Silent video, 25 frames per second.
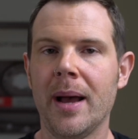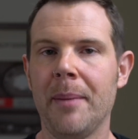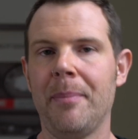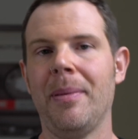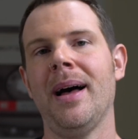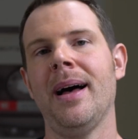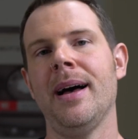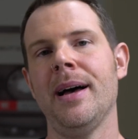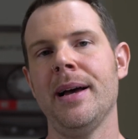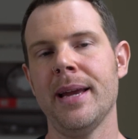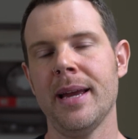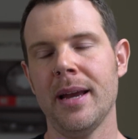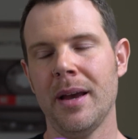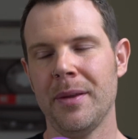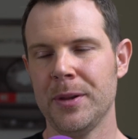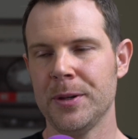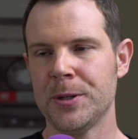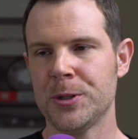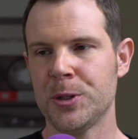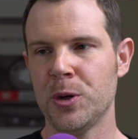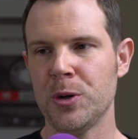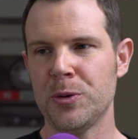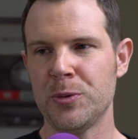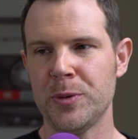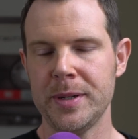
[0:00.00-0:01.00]
up high on the
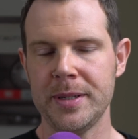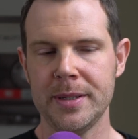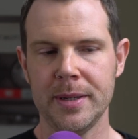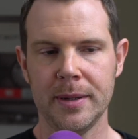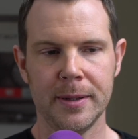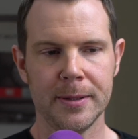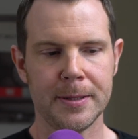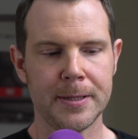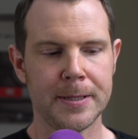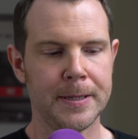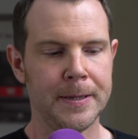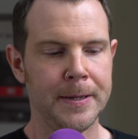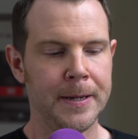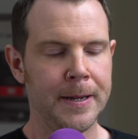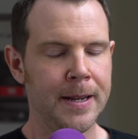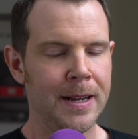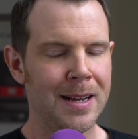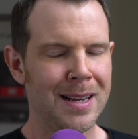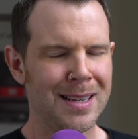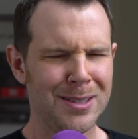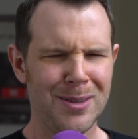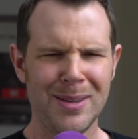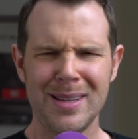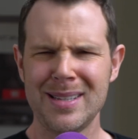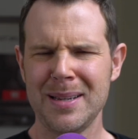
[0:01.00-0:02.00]
search results.
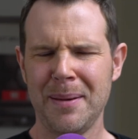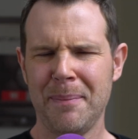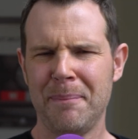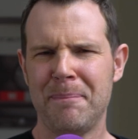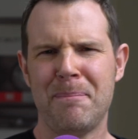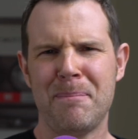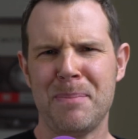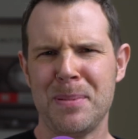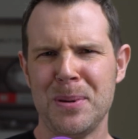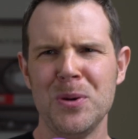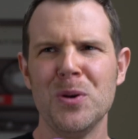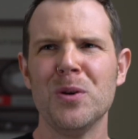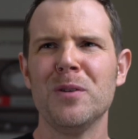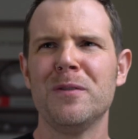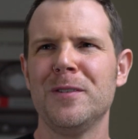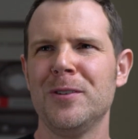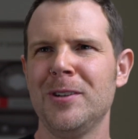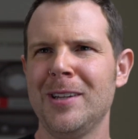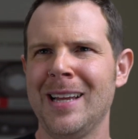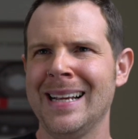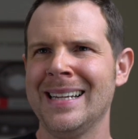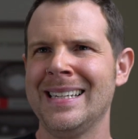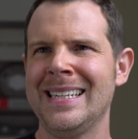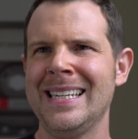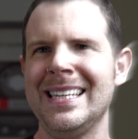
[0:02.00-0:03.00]
So that's a
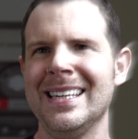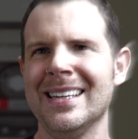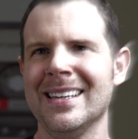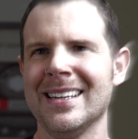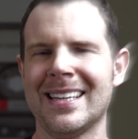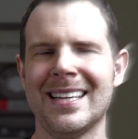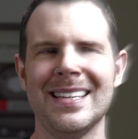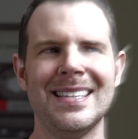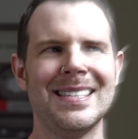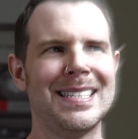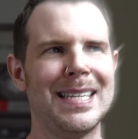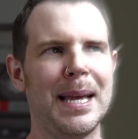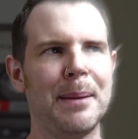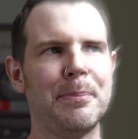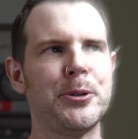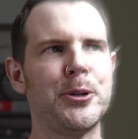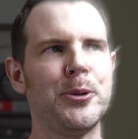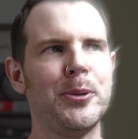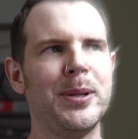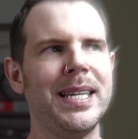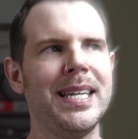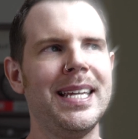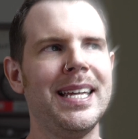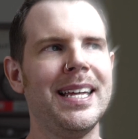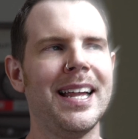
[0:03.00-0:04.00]
beautiful idea.
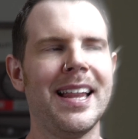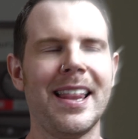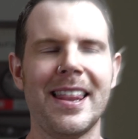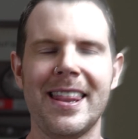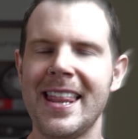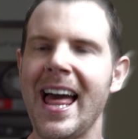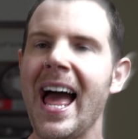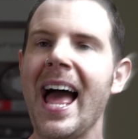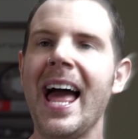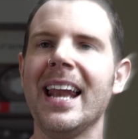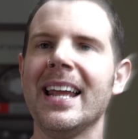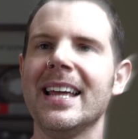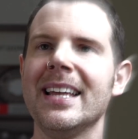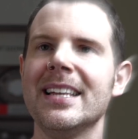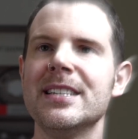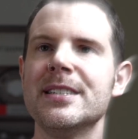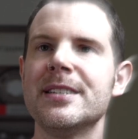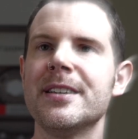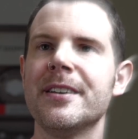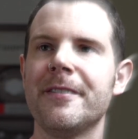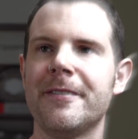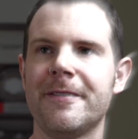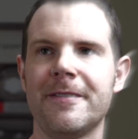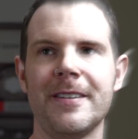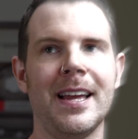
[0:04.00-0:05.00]
Conceptually, that is
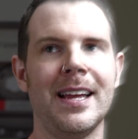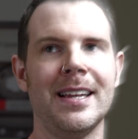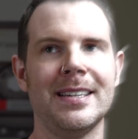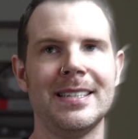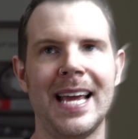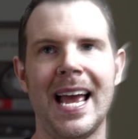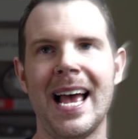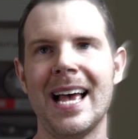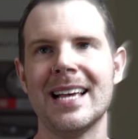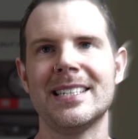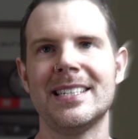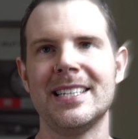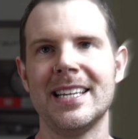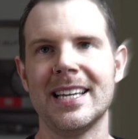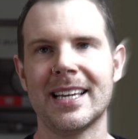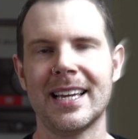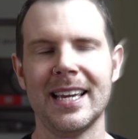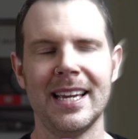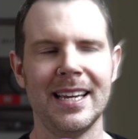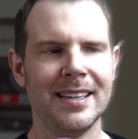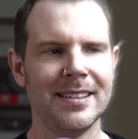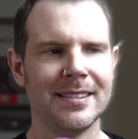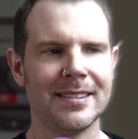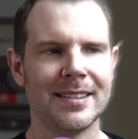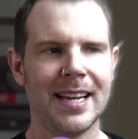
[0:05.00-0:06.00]
fantastic
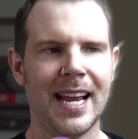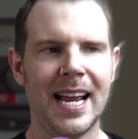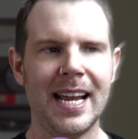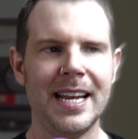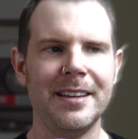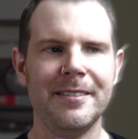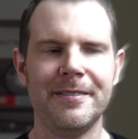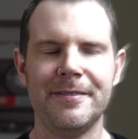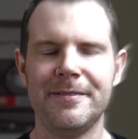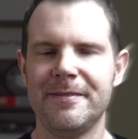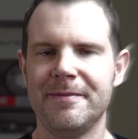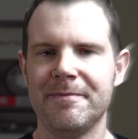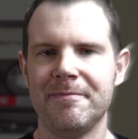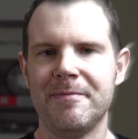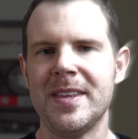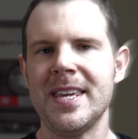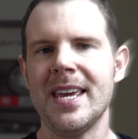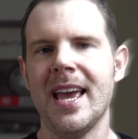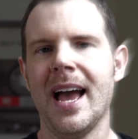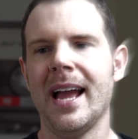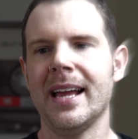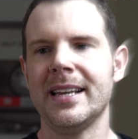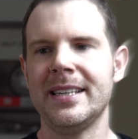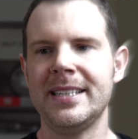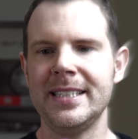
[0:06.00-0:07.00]
and kind of the
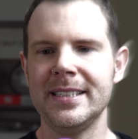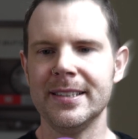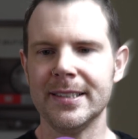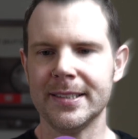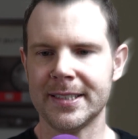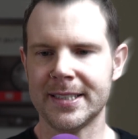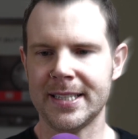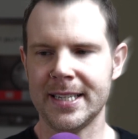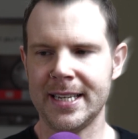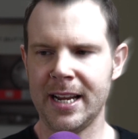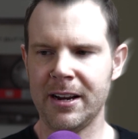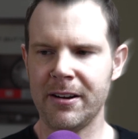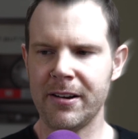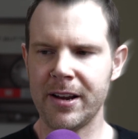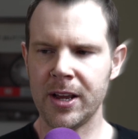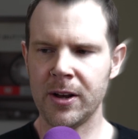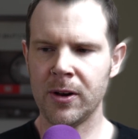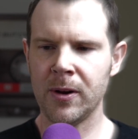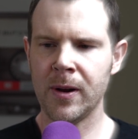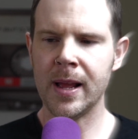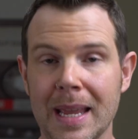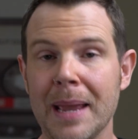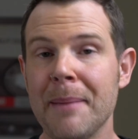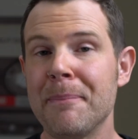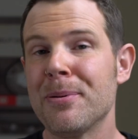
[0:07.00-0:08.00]
ideal scenario.
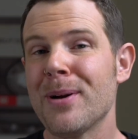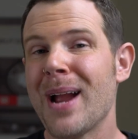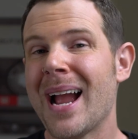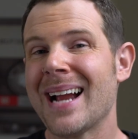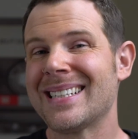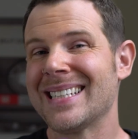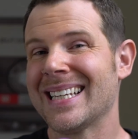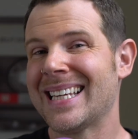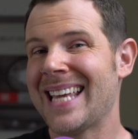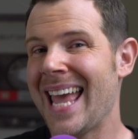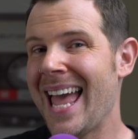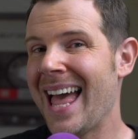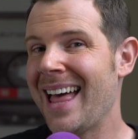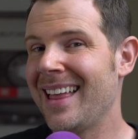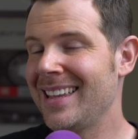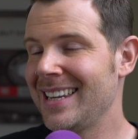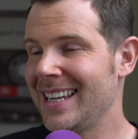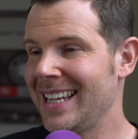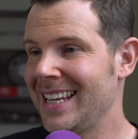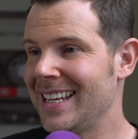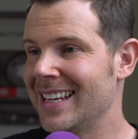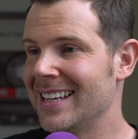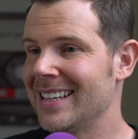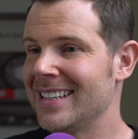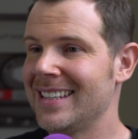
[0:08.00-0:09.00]
In
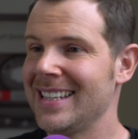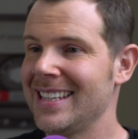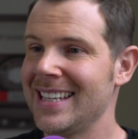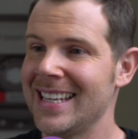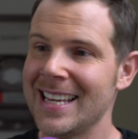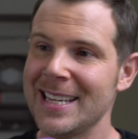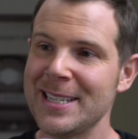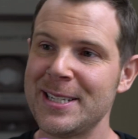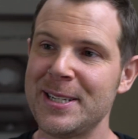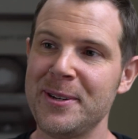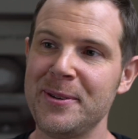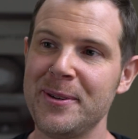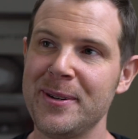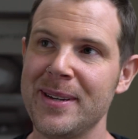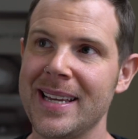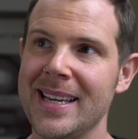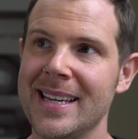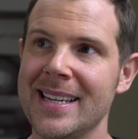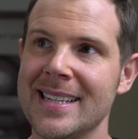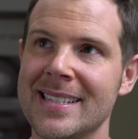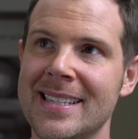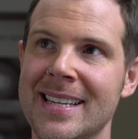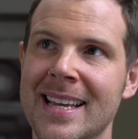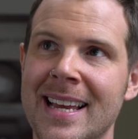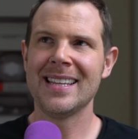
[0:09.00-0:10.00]
practicality, the issue
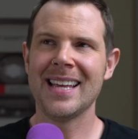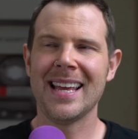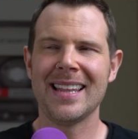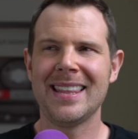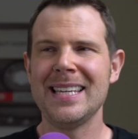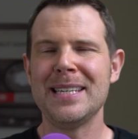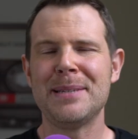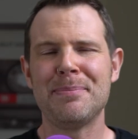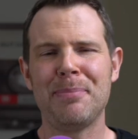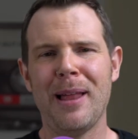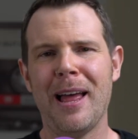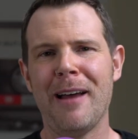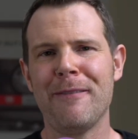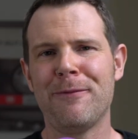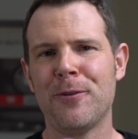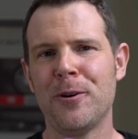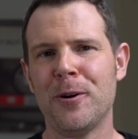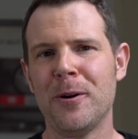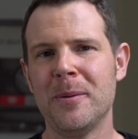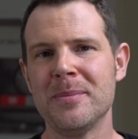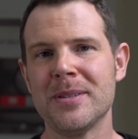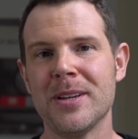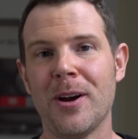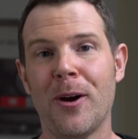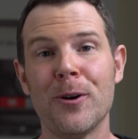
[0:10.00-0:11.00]
is that these
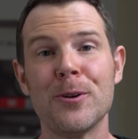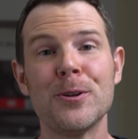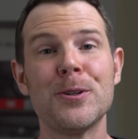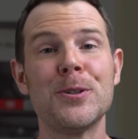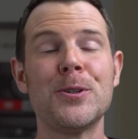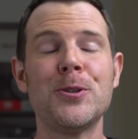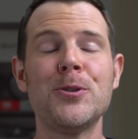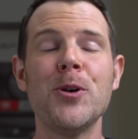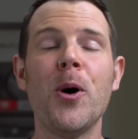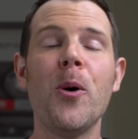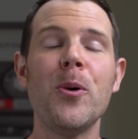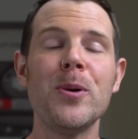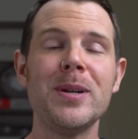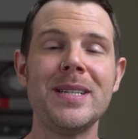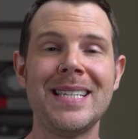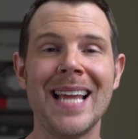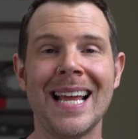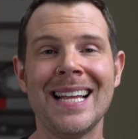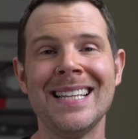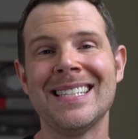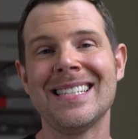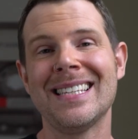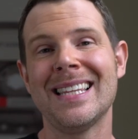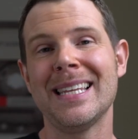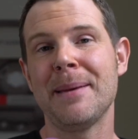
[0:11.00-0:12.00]
platforms are so
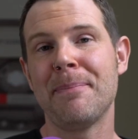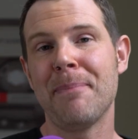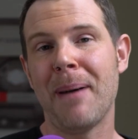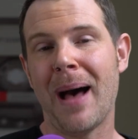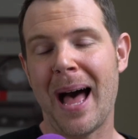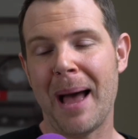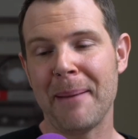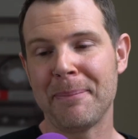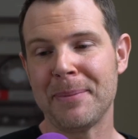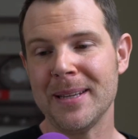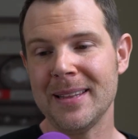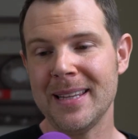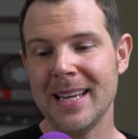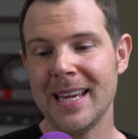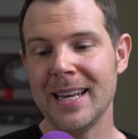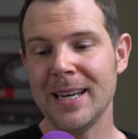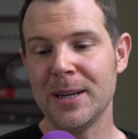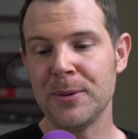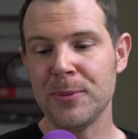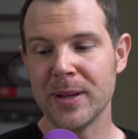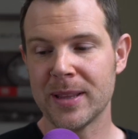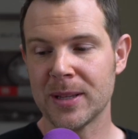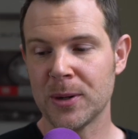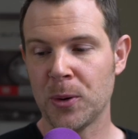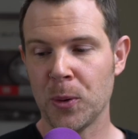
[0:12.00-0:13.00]
densely populated
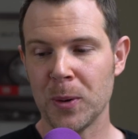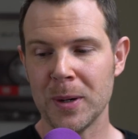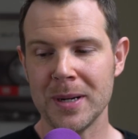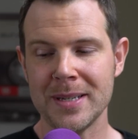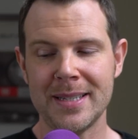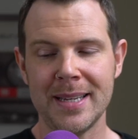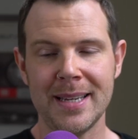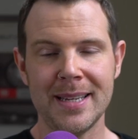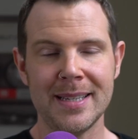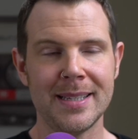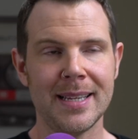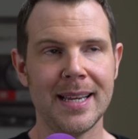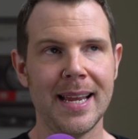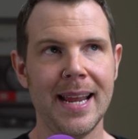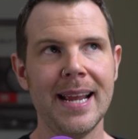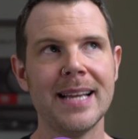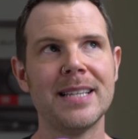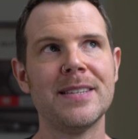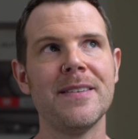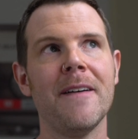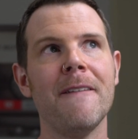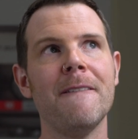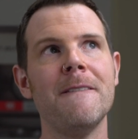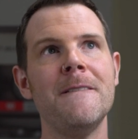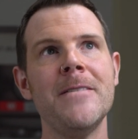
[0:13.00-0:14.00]
with courses,
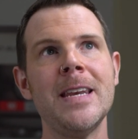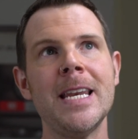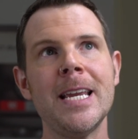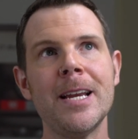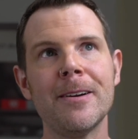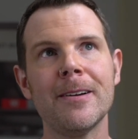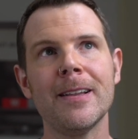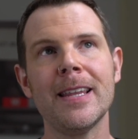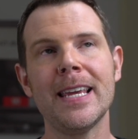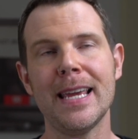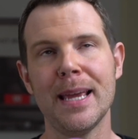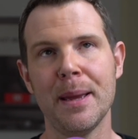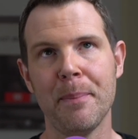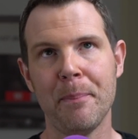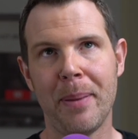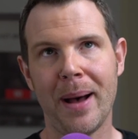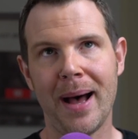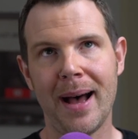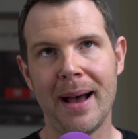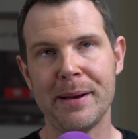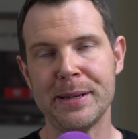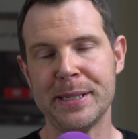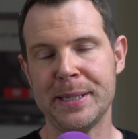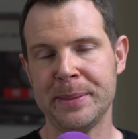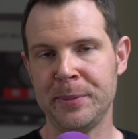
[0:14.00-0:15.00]
it's nearly
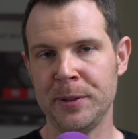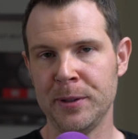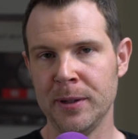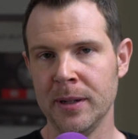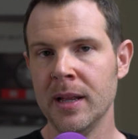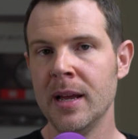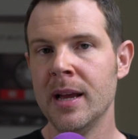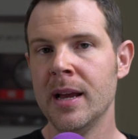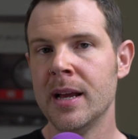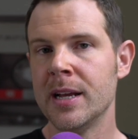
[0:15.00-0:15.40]
impossible